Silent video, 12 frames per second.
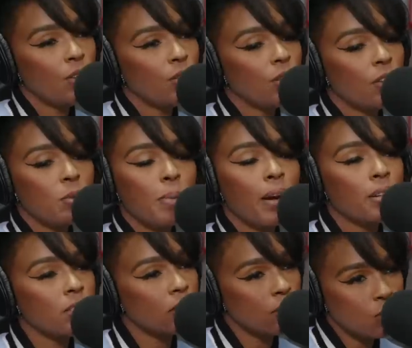you.
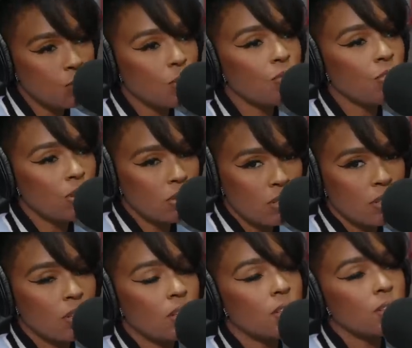Everybody should do what feels
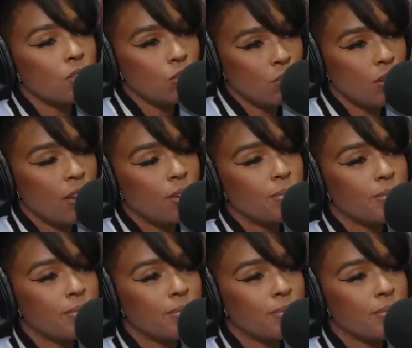good. You should get high them. and